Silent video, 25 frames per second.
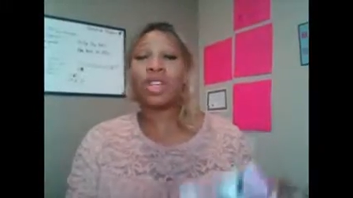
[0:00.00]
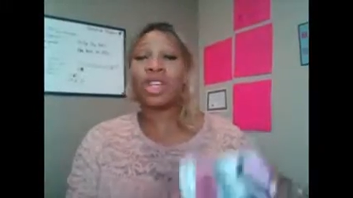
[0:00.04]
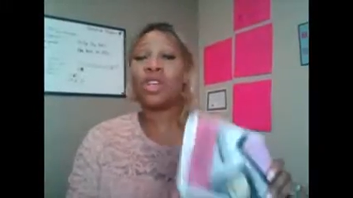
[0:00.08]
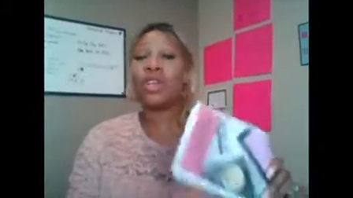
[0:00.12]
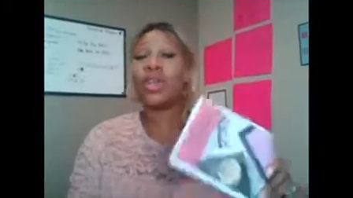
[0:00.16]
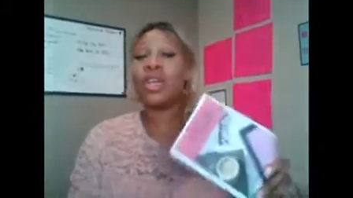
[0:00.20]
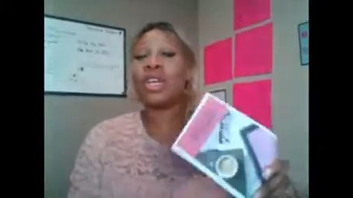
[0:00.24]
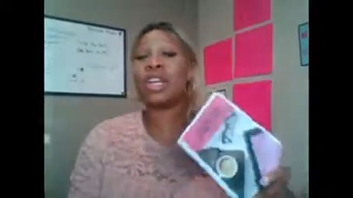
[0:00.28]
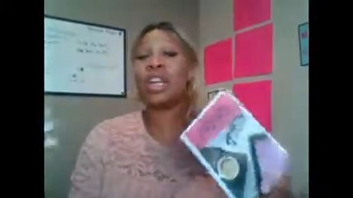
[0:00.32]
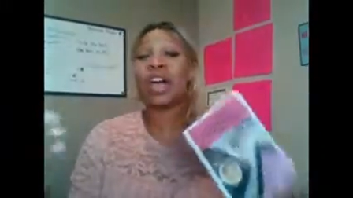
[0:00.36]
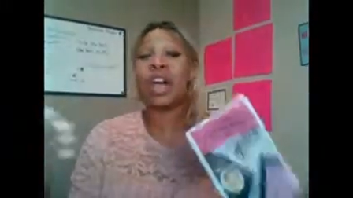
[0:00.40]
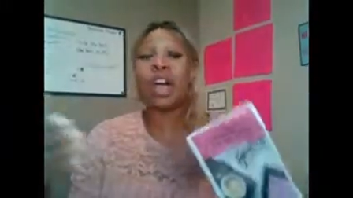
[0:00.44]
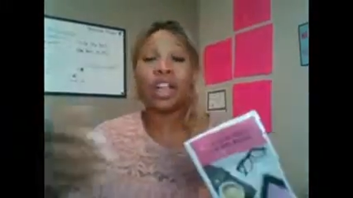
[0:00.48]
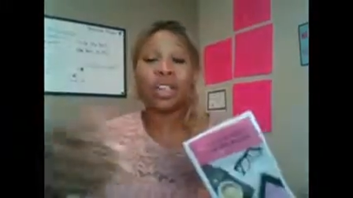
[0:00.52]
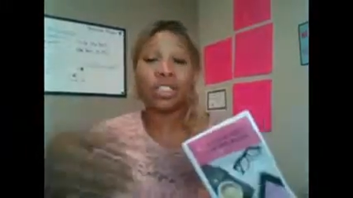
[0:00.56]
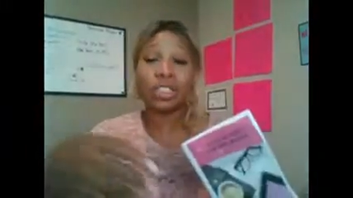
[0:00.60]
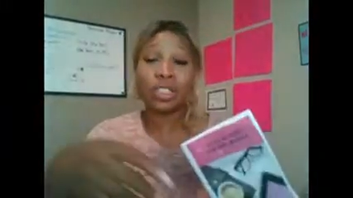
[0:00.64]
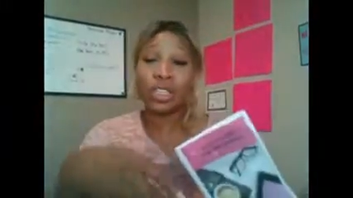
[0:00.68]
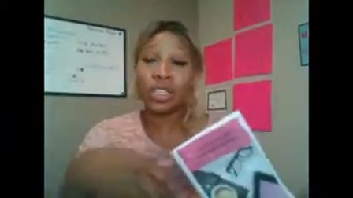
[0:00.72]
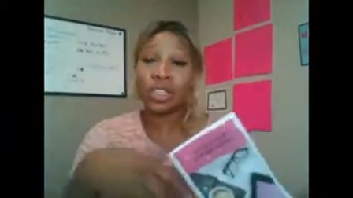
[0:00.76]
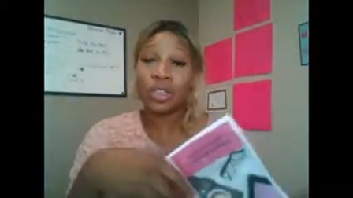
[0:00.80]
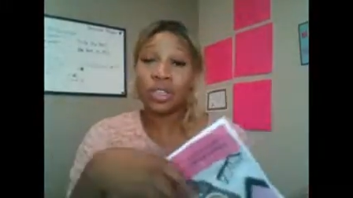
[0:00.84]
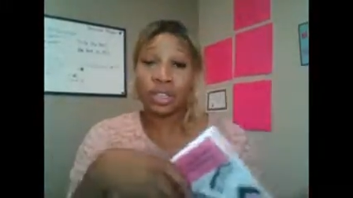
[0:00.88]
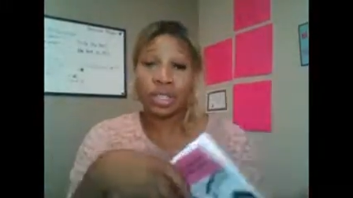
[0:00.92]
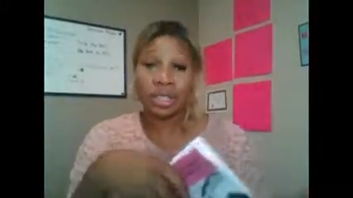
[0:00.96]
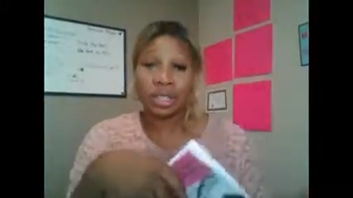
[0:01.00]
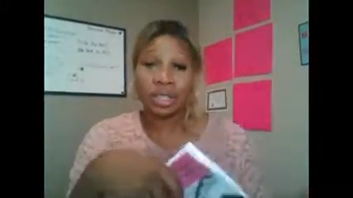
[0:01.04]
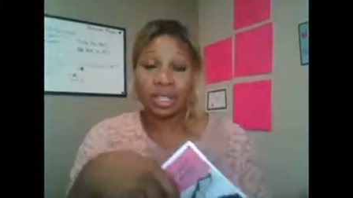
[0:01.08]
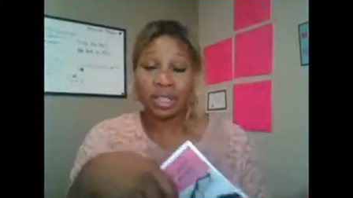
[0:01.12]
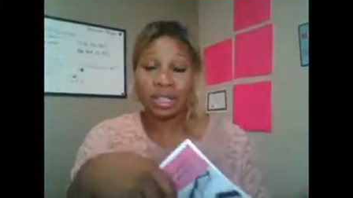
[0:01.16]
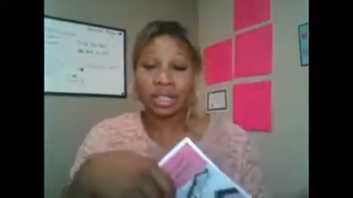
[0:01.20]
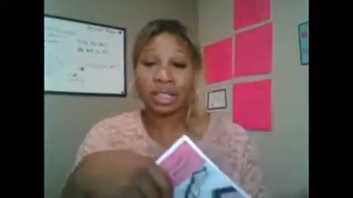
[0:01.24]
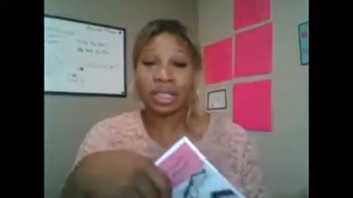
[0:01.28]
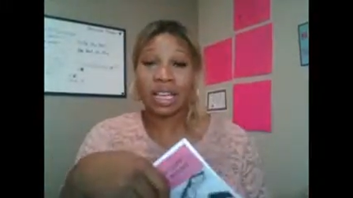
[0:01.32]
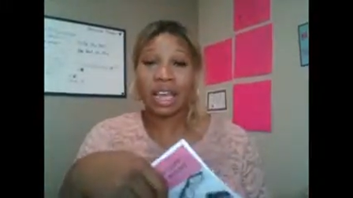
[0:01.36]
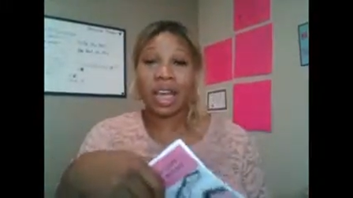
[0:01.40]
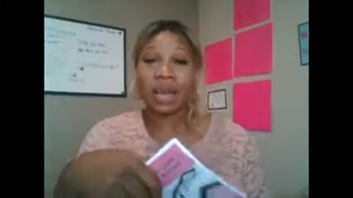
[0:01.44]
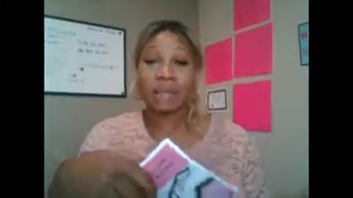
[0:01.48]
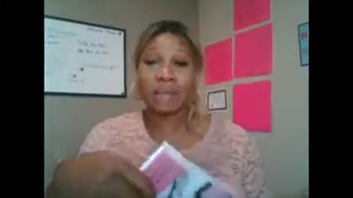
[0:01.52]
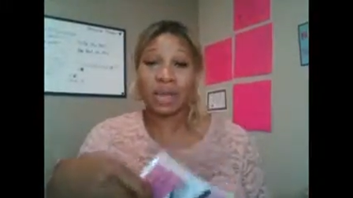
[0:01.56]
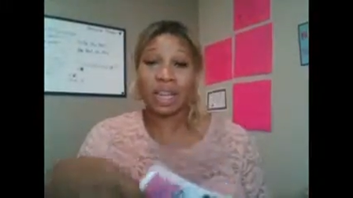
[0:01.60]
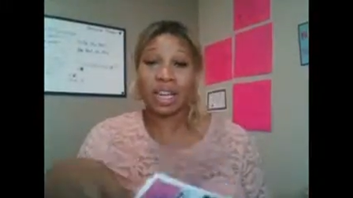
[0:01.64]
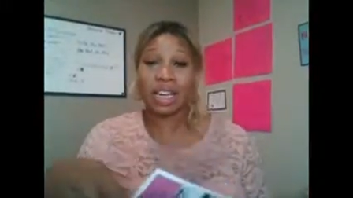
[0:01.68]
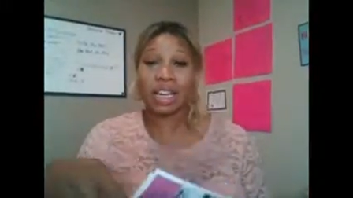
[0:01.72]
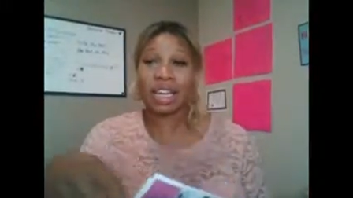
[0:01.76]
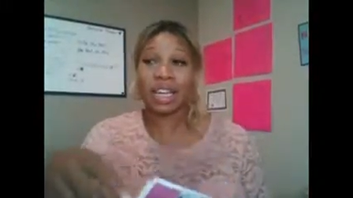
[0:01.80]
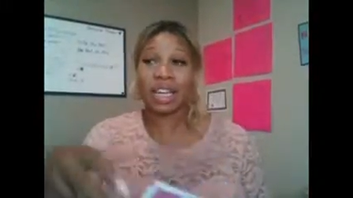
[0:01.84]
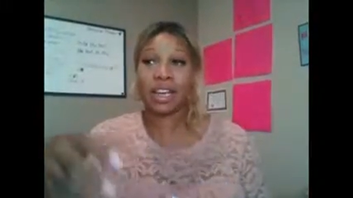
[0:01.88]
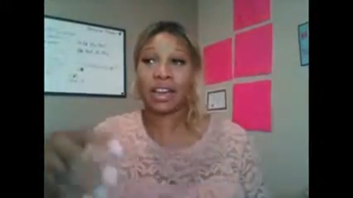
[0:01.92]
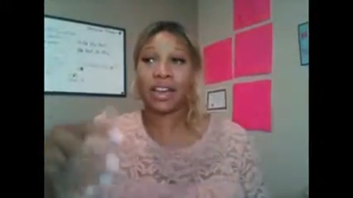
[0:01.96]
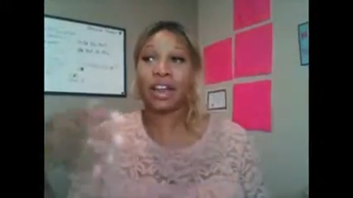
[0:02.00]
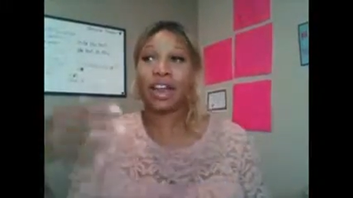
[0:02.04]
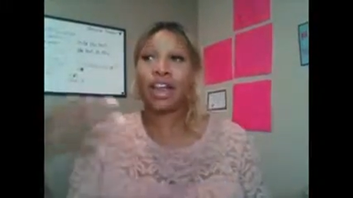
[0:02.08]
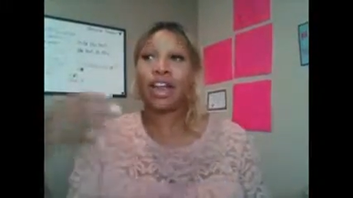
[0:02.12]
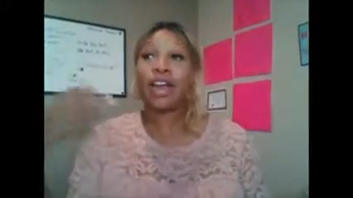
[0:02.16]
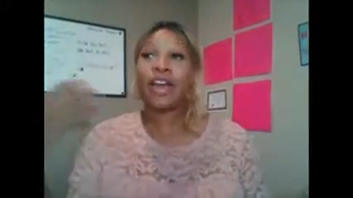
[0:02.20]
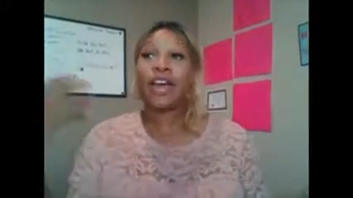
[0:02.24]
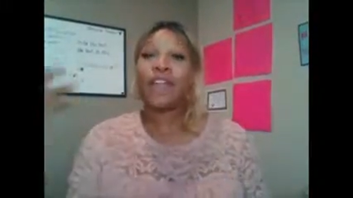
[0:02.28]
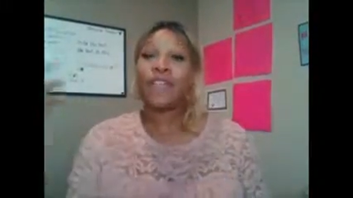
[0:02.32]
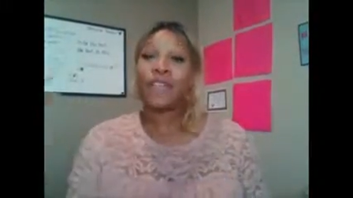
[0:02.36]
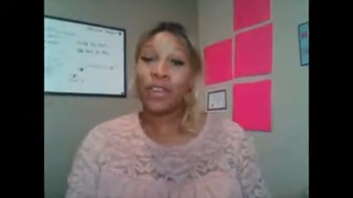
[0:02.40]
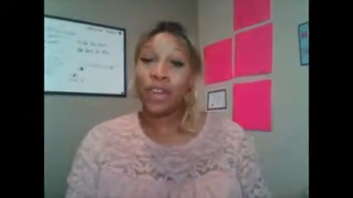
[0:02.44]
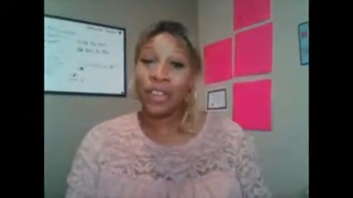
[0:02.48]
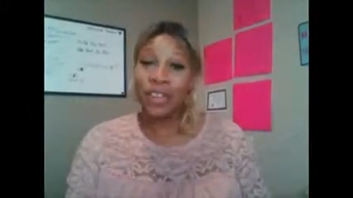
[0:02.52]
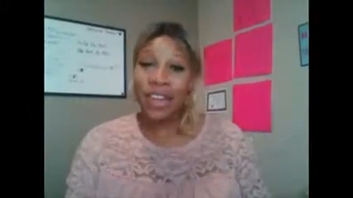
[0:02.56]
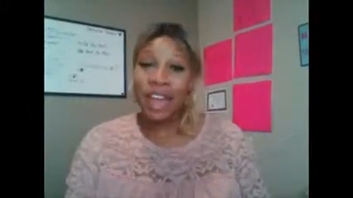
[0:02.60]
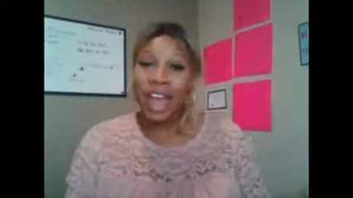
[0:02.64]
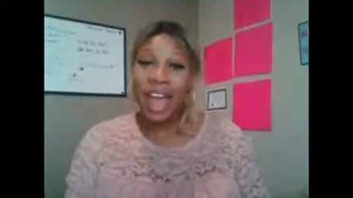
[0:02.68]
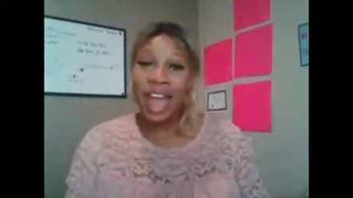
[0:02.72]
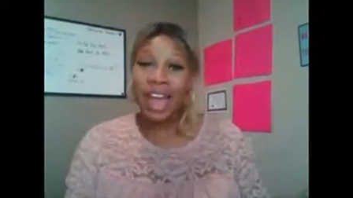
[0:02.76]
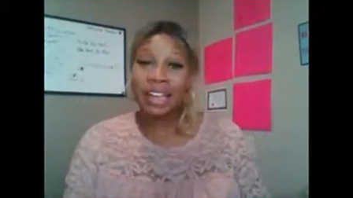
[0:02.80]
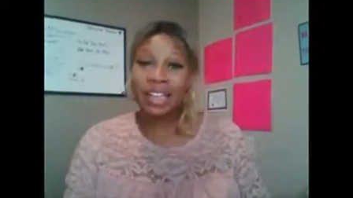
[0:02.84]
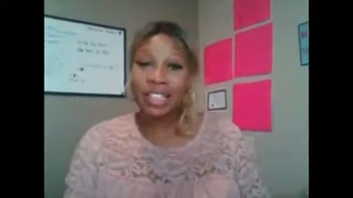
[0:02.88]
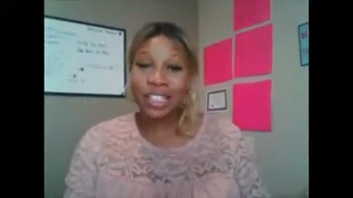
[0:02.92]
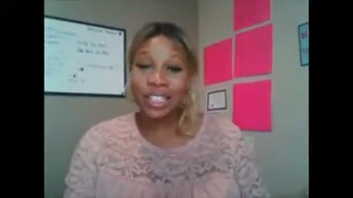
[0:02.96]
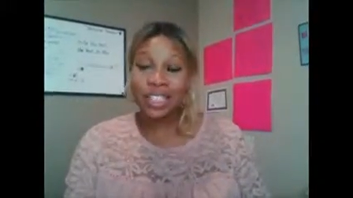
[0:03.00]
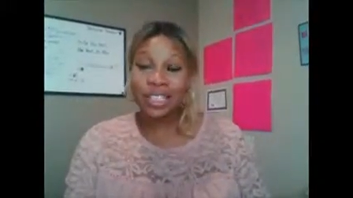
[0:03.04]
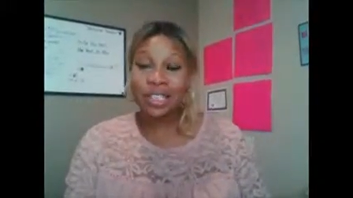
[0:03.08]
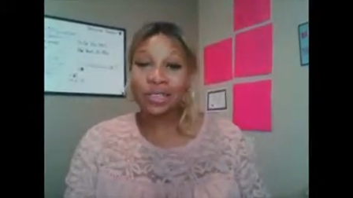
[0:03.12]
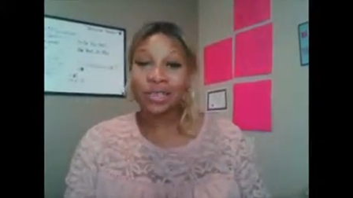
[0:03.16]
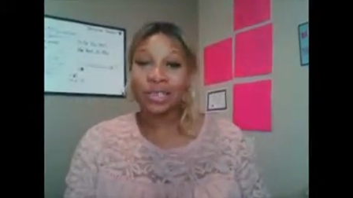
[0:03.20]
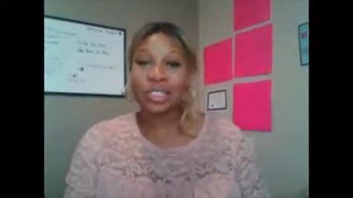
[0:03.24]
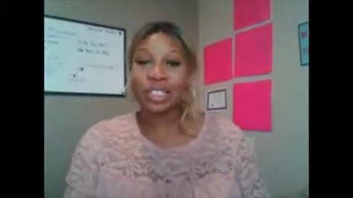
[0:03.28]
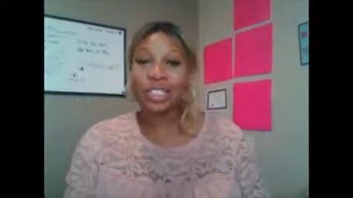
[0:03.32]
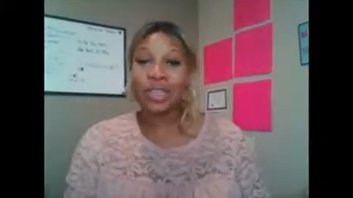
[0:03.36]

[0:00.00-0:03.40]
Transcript: you can also use the sales copy in here for that too.